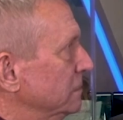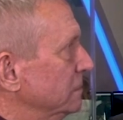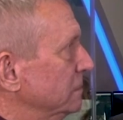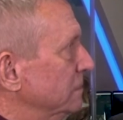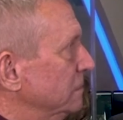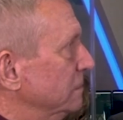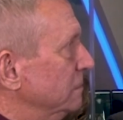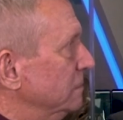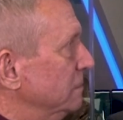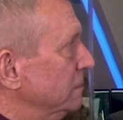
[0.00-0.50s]

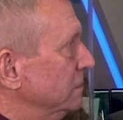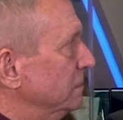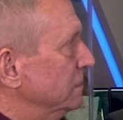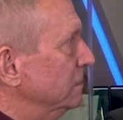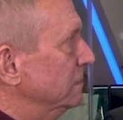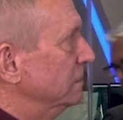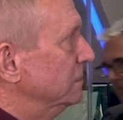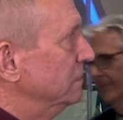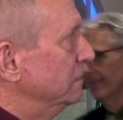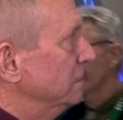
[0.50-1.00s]

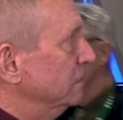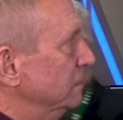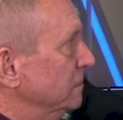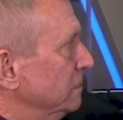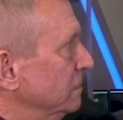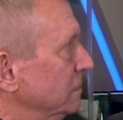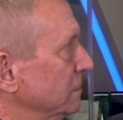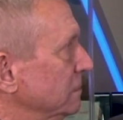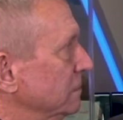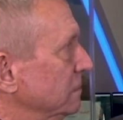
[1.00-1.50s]

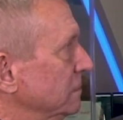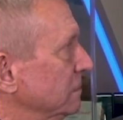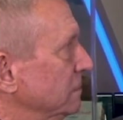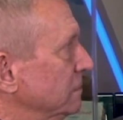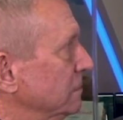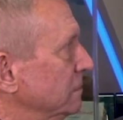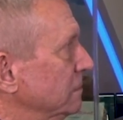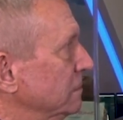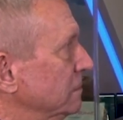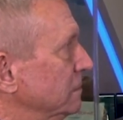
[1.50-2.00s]

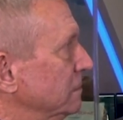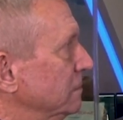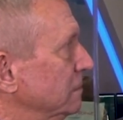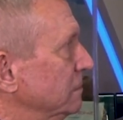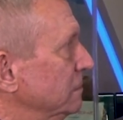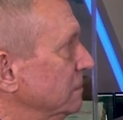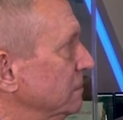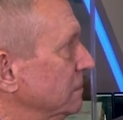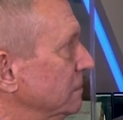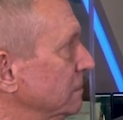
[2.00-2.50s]

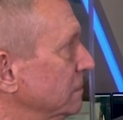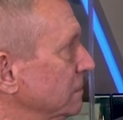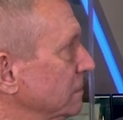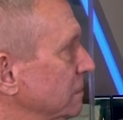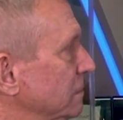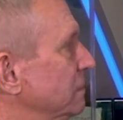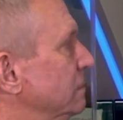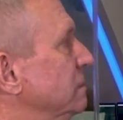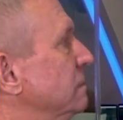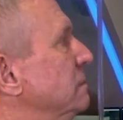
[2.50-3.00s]

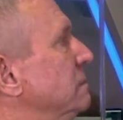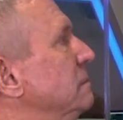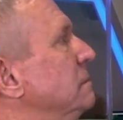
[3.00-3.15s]
This person isn't speaking.